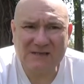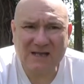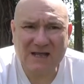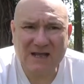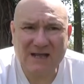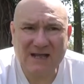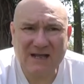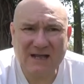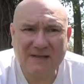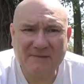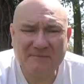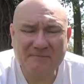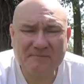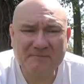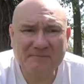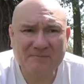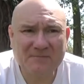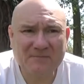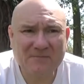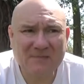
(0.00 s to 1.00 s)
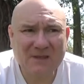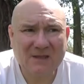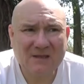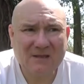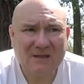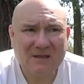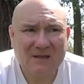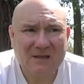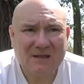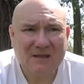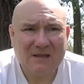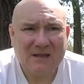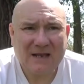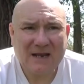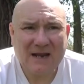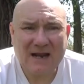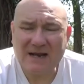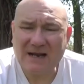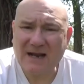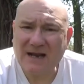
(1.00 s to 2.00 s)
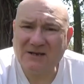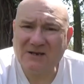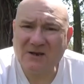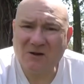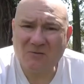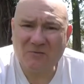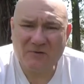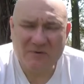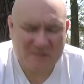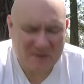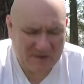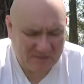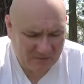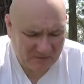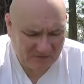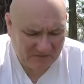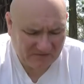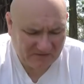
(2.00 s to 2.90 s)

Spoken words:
and I don't remember,